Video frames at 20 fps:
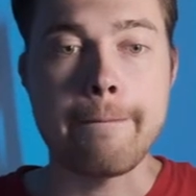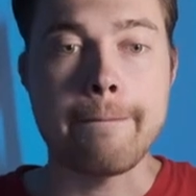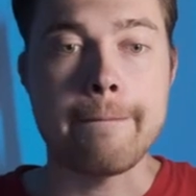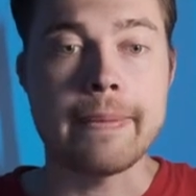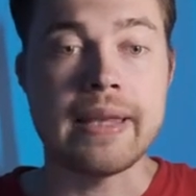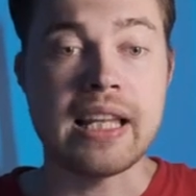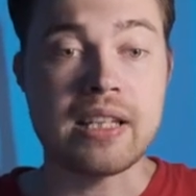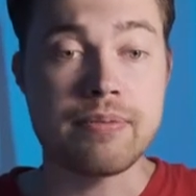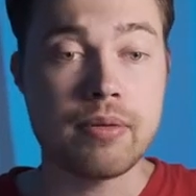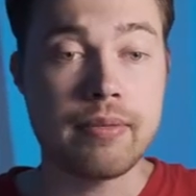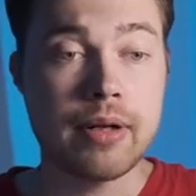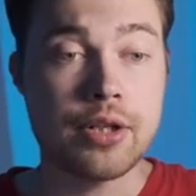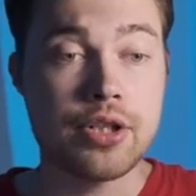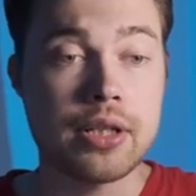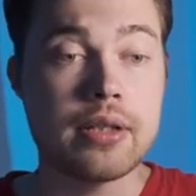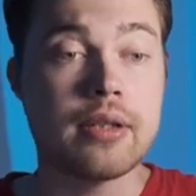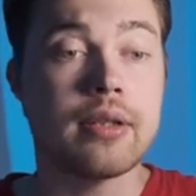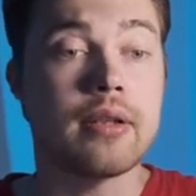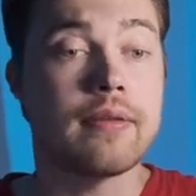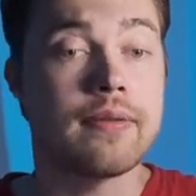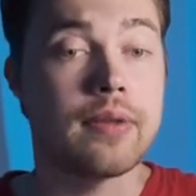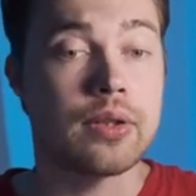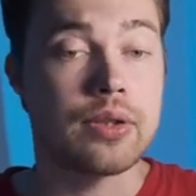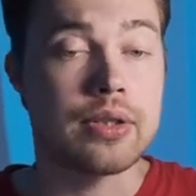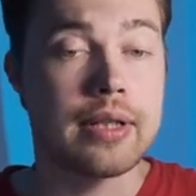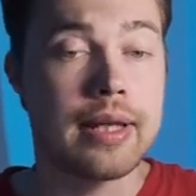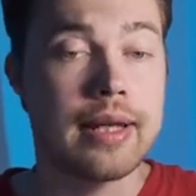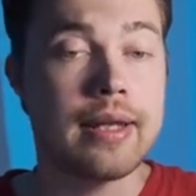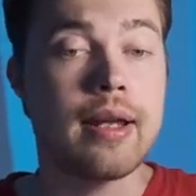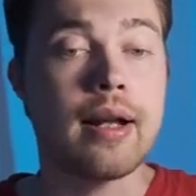That's pretty much it for
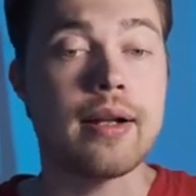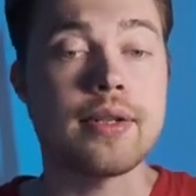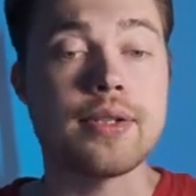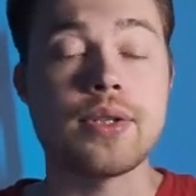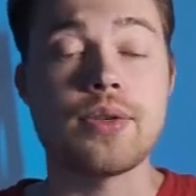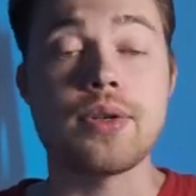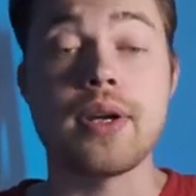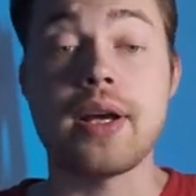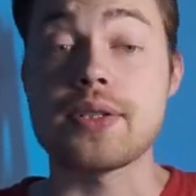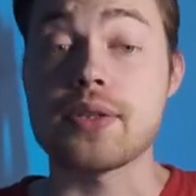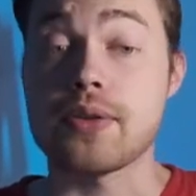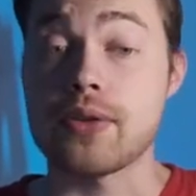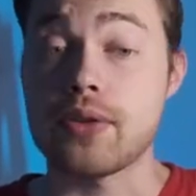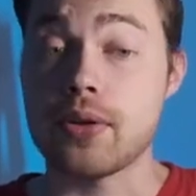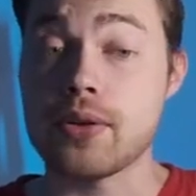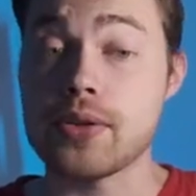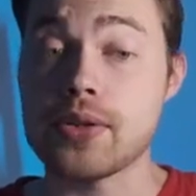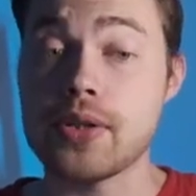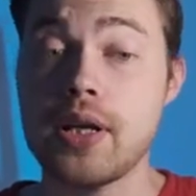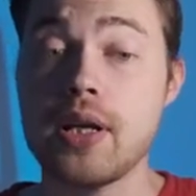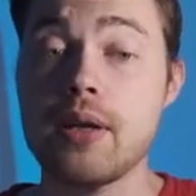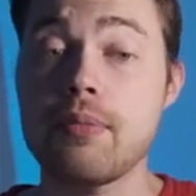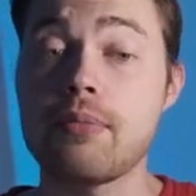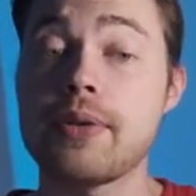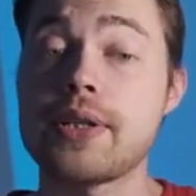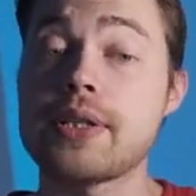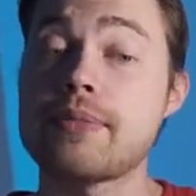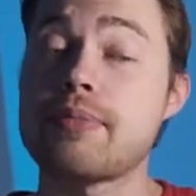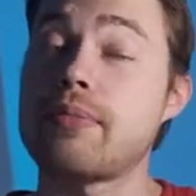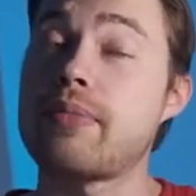today. I'll see you guys on Thursday.
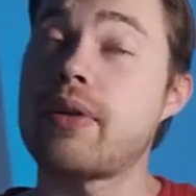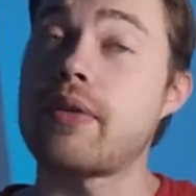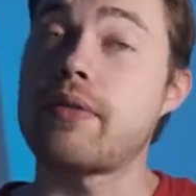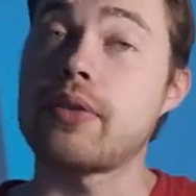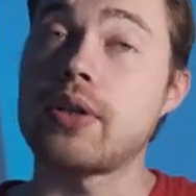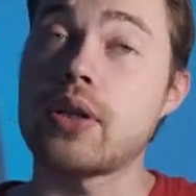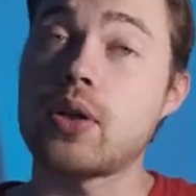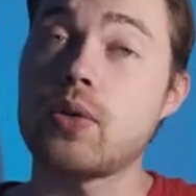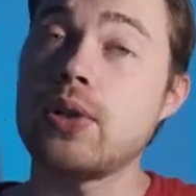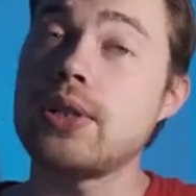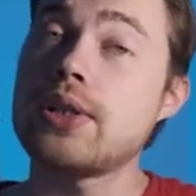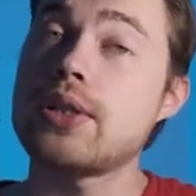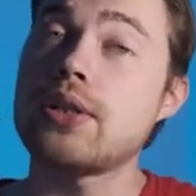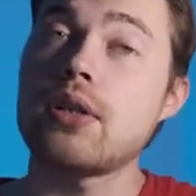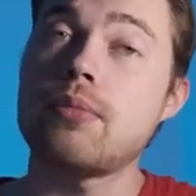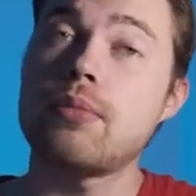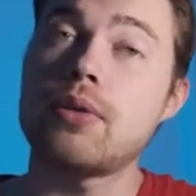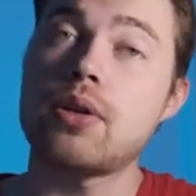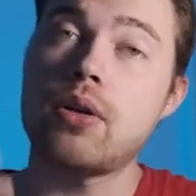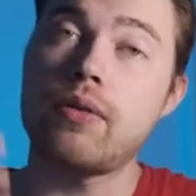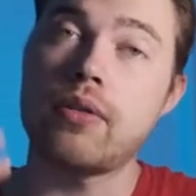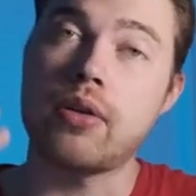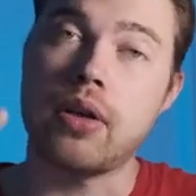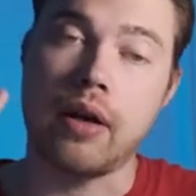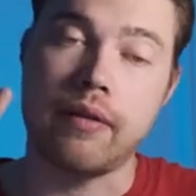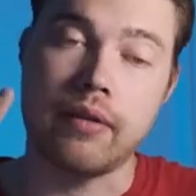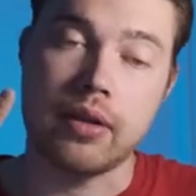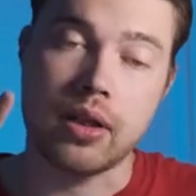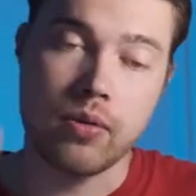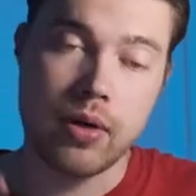Please prepare for the quiz. Let me know if you
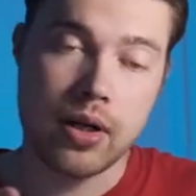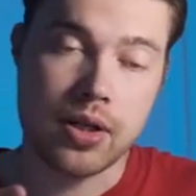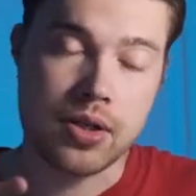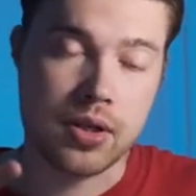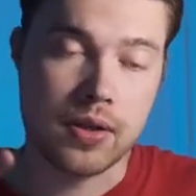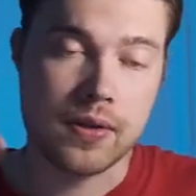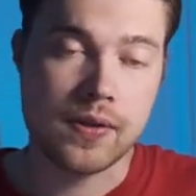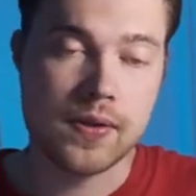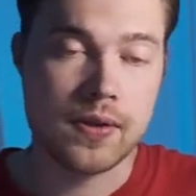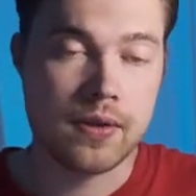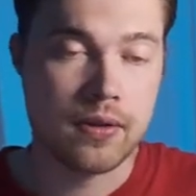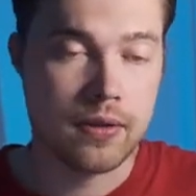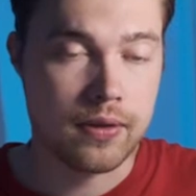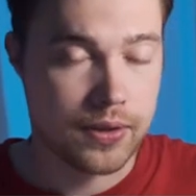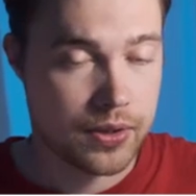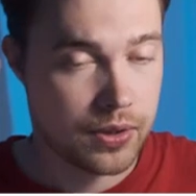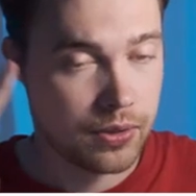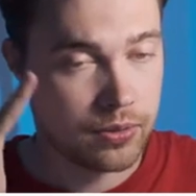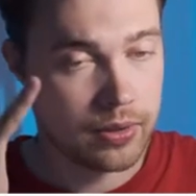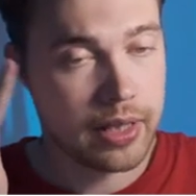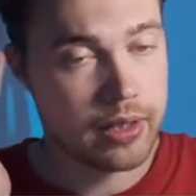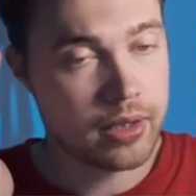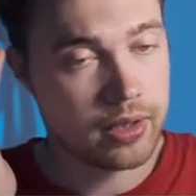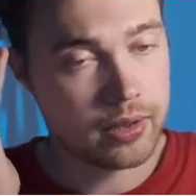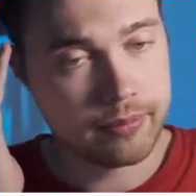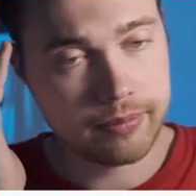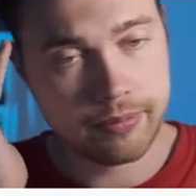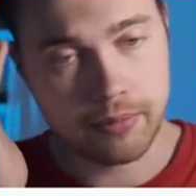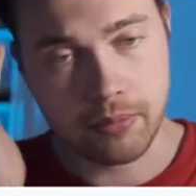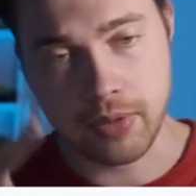have any questions. See you later.
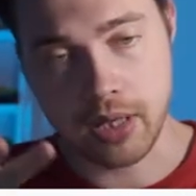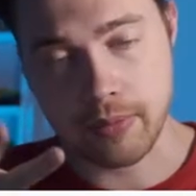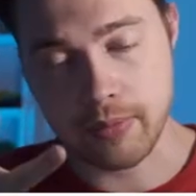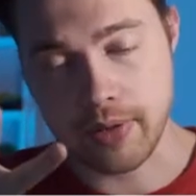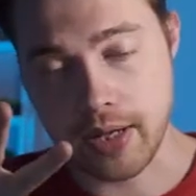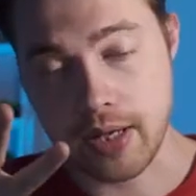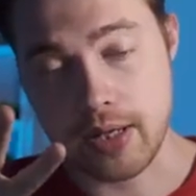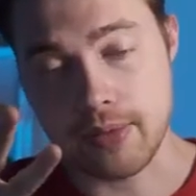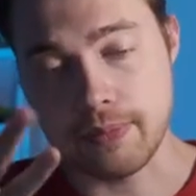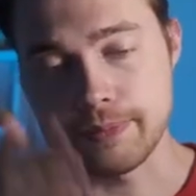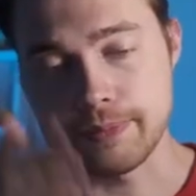Bye bye.